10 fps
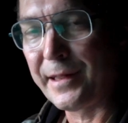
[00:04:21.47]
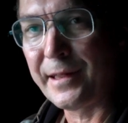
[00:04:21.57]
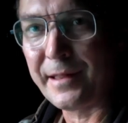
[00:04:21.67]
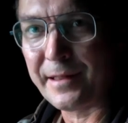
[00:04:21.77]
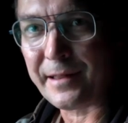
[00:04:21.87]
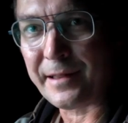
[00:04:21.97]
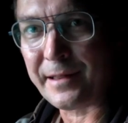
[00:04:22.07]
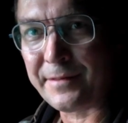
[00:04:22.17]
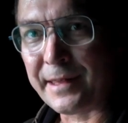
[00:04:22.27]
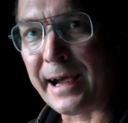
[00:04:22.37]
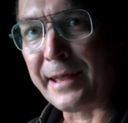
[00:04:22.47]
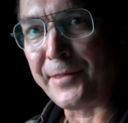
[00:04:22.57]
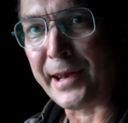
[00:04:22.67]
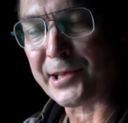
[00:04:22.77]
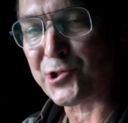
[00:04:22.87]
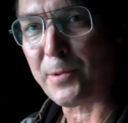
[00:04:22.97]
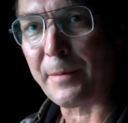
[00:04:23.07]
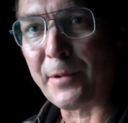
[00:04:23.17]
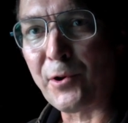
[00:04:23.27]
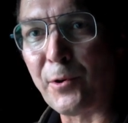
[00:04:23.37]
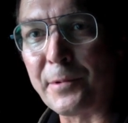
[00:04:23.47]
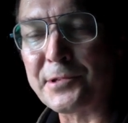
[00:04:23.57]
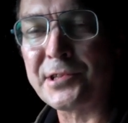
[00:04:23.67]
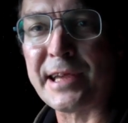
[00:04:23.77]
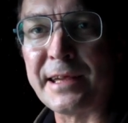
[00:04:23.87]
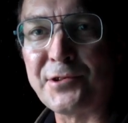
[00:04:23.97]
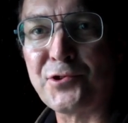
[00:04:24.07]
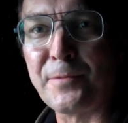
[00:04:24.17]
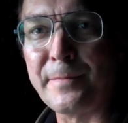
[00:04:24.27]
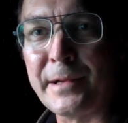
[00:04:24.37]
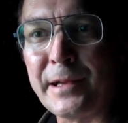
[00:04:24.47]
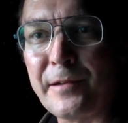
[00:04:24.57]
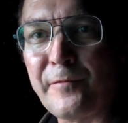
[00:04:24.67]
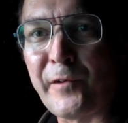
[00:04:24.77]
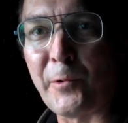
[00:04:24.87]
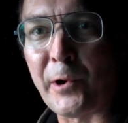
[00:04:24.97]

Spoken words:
The guy in the next swim had come up to take some photos for me.